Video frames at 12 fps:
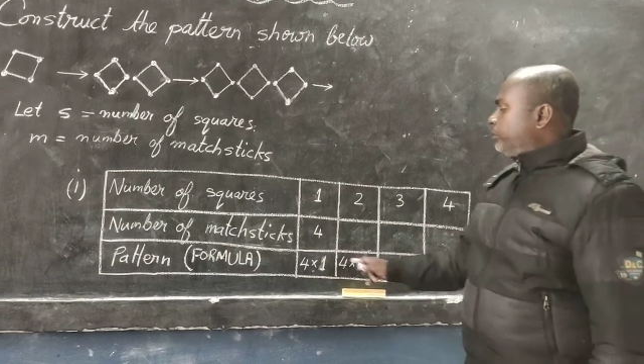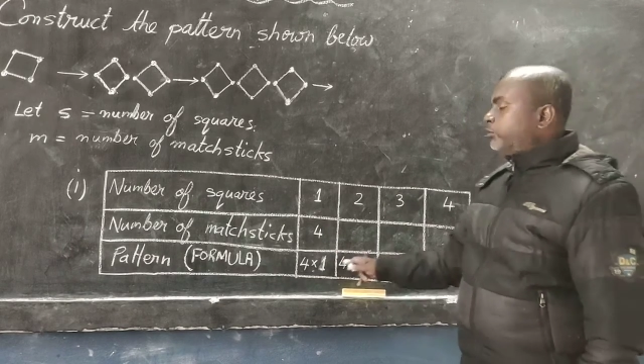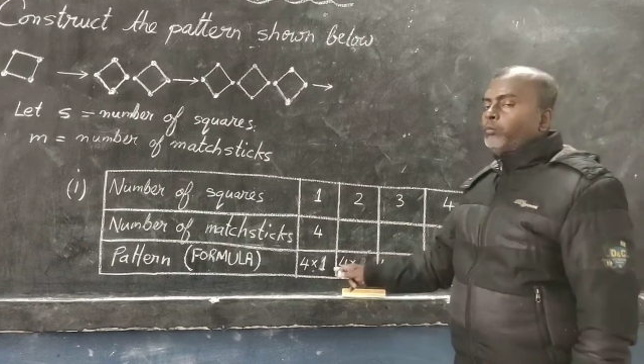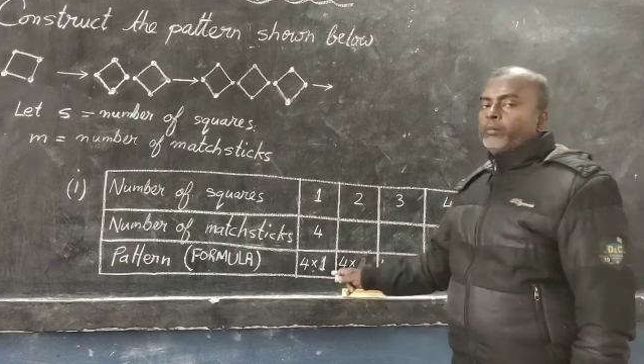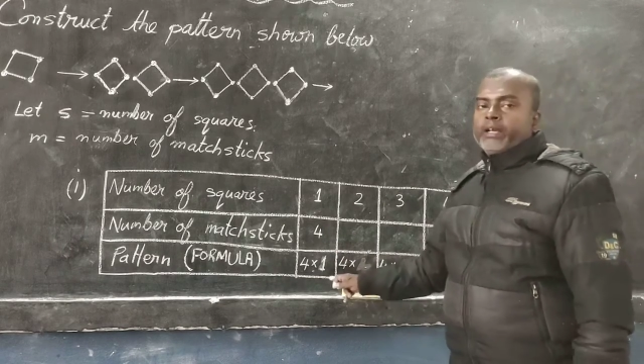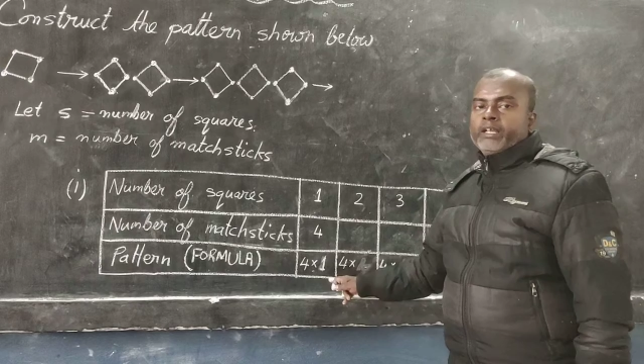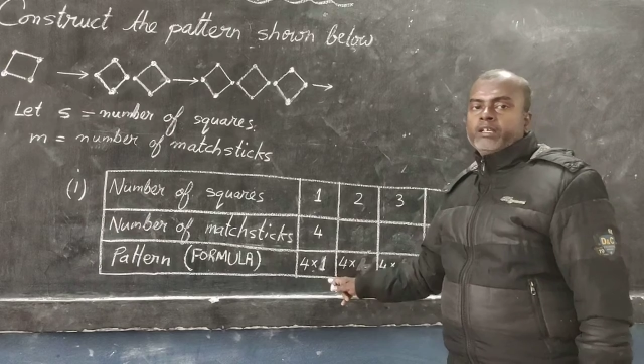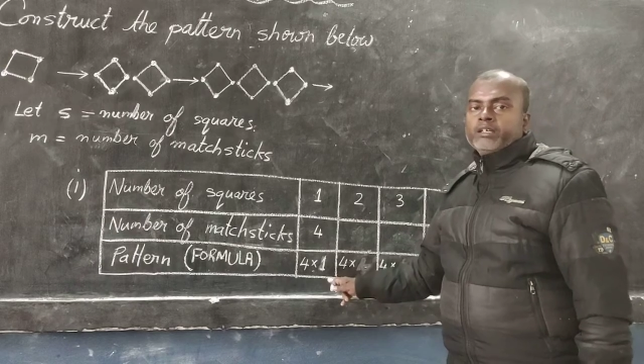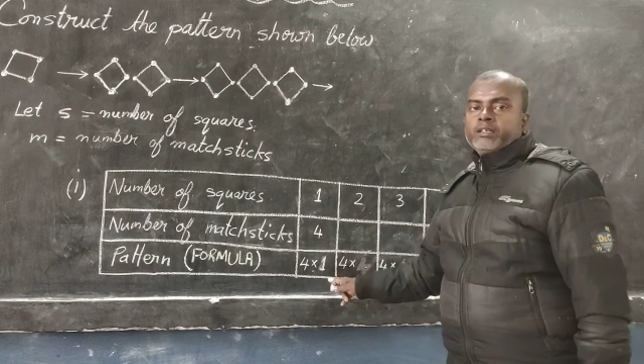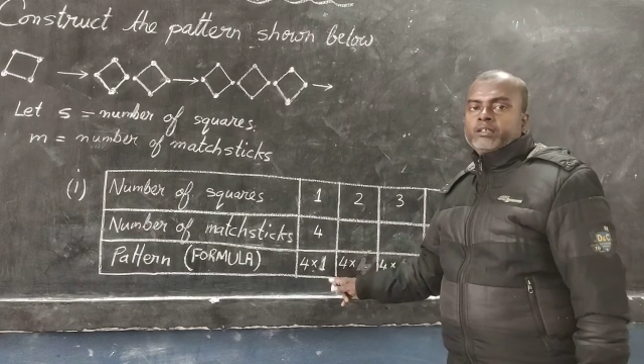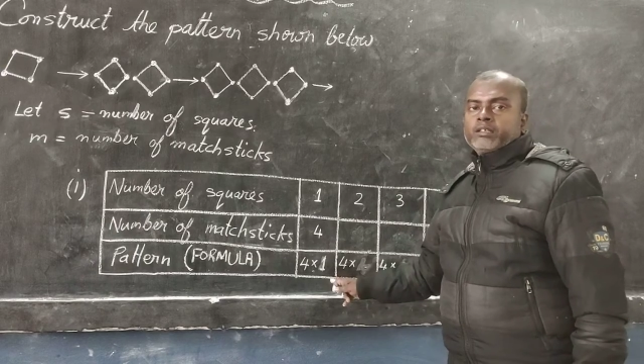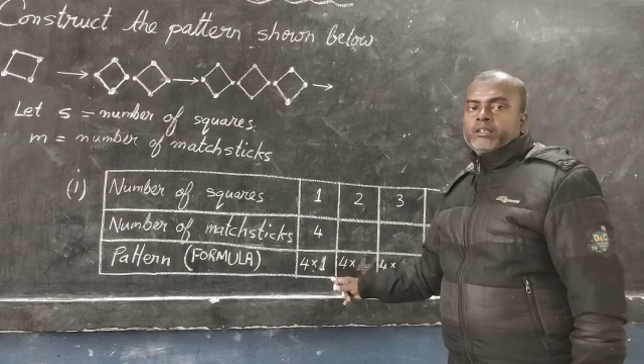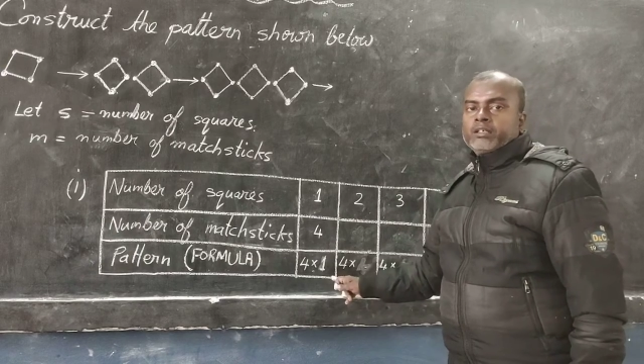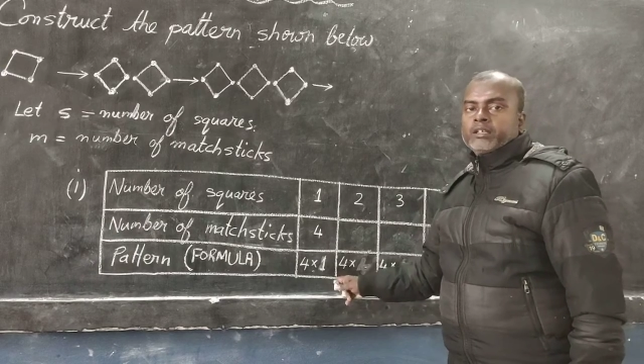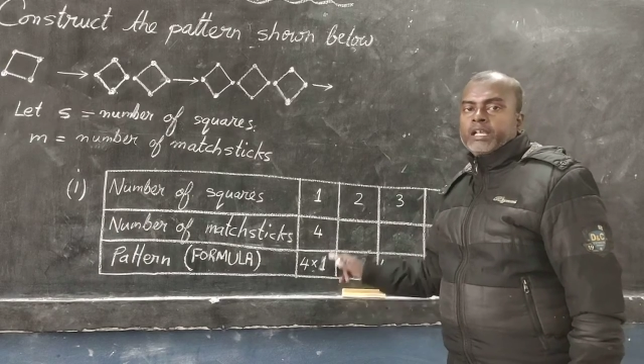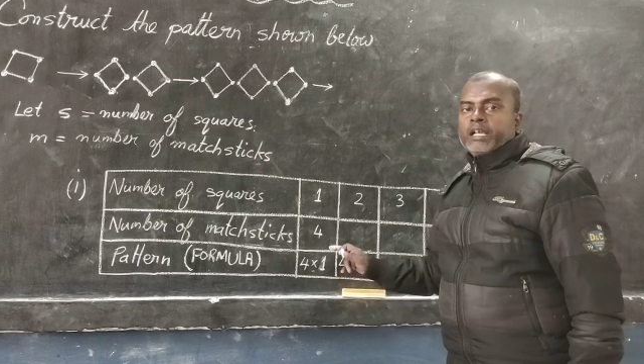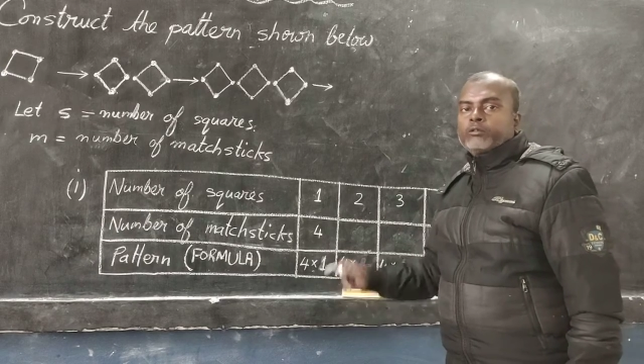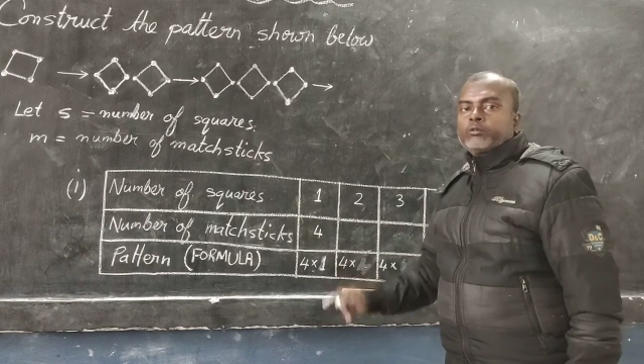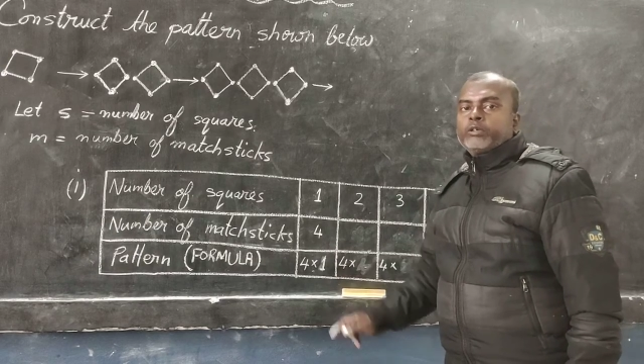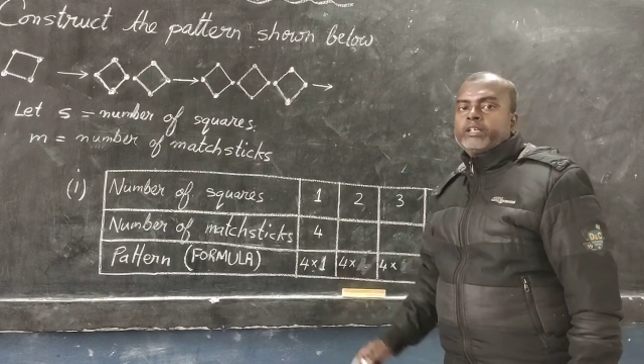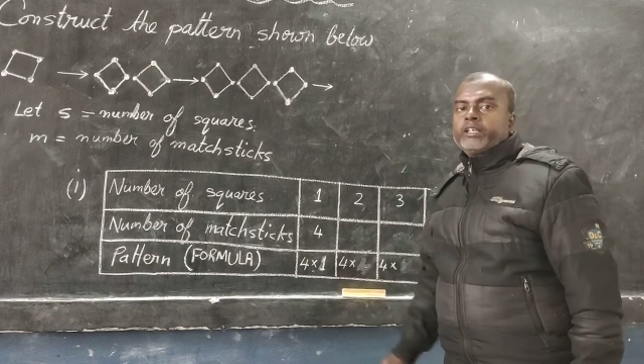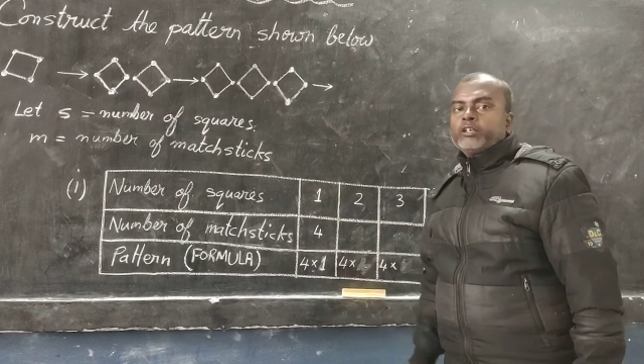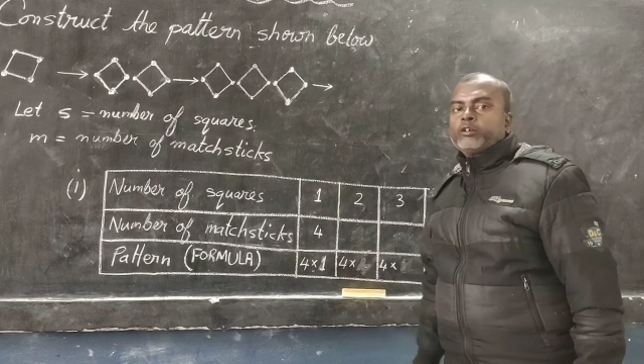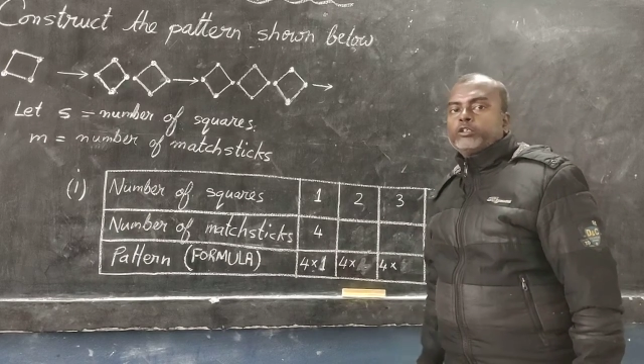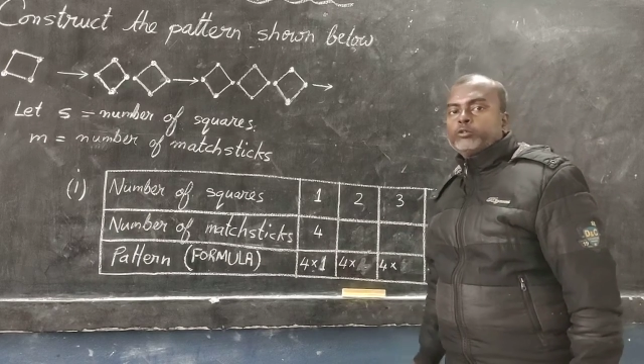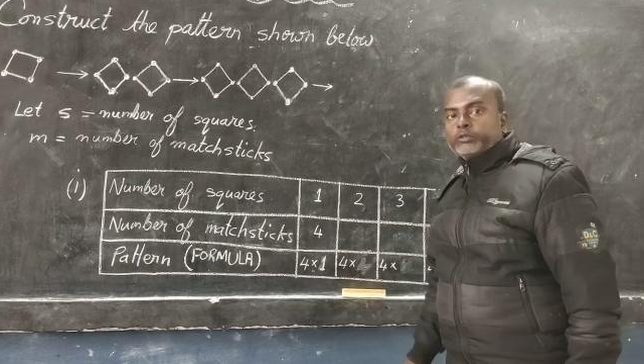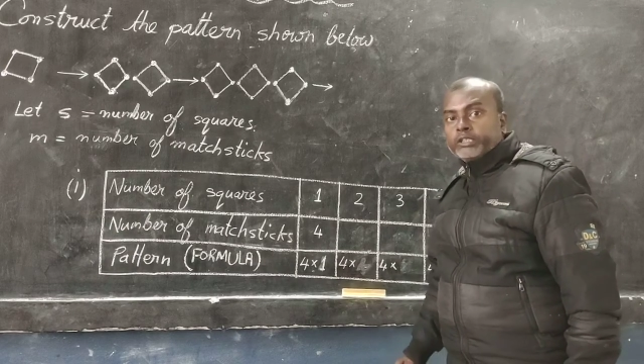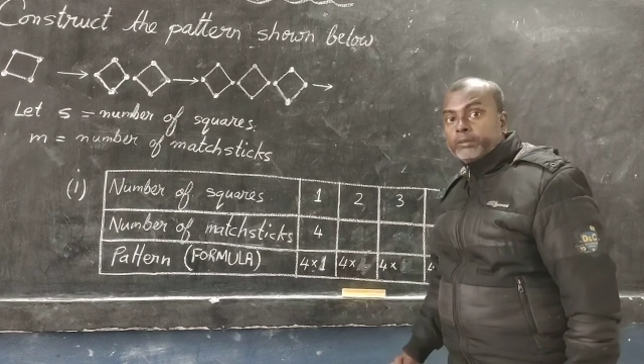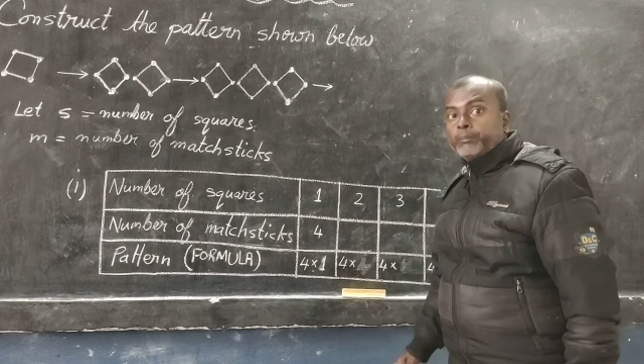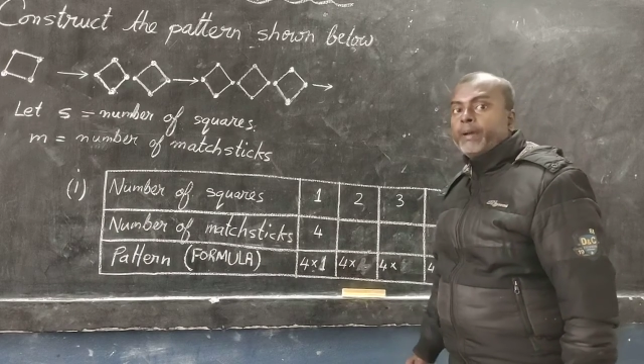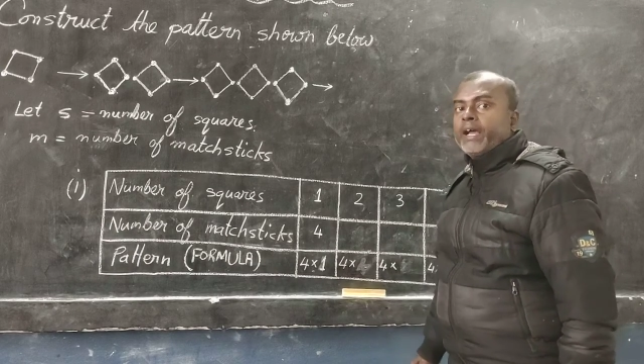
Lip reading: do by calculating or using